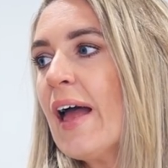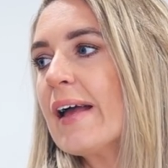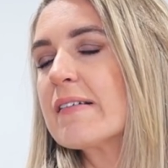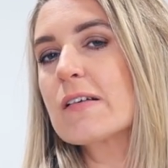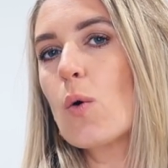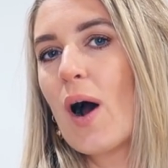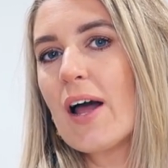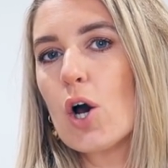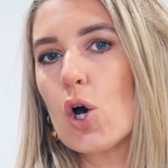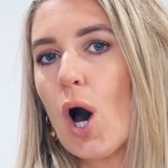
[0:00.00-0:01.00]
It's
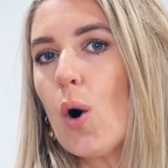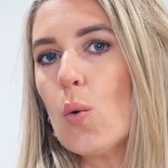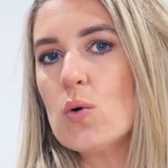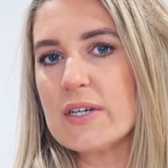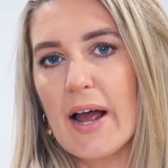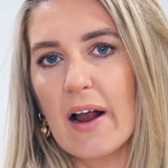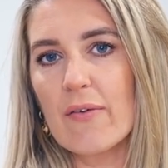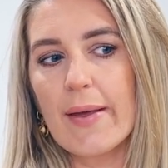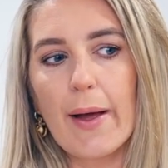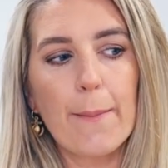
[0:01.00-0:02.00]
quite a cold
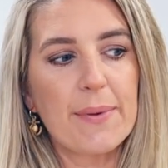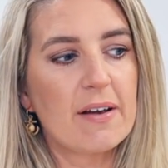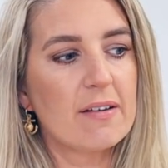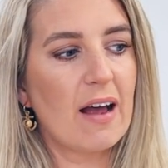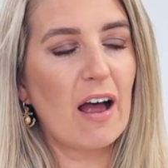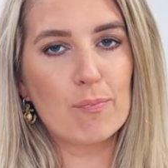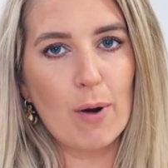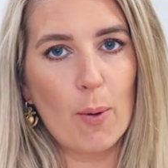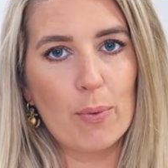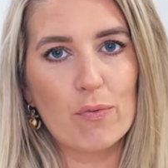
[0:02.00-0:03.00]
area because I have
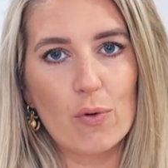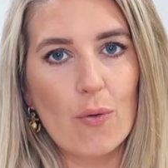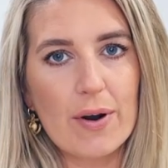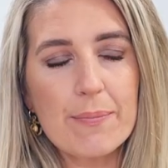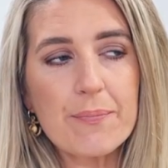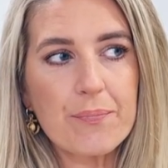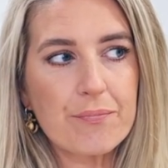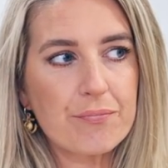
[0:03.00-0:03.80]
marble flooring.